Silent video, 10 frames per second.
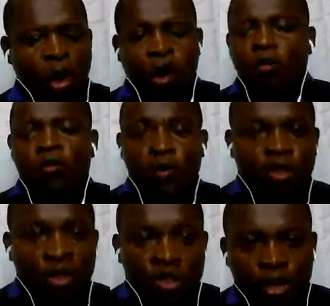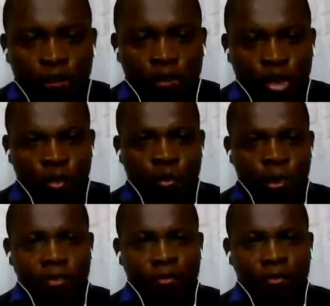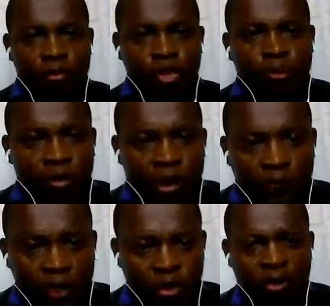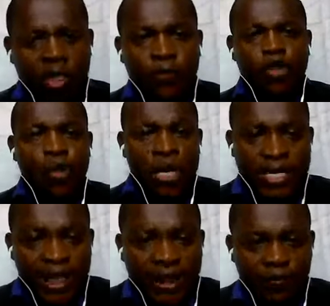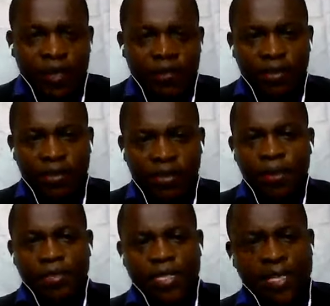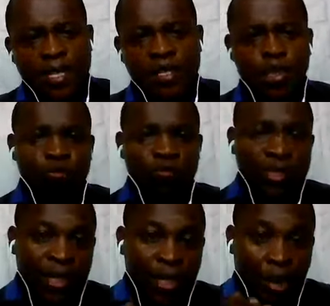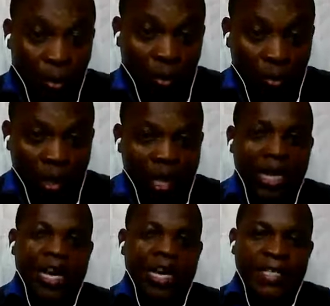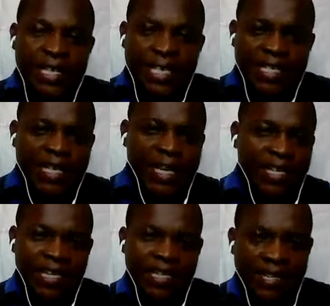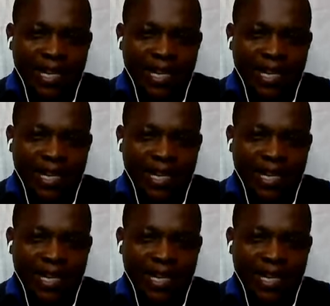All what you need to be doing to motivate yourself is to identify the steps needed to reach a goal and indicate a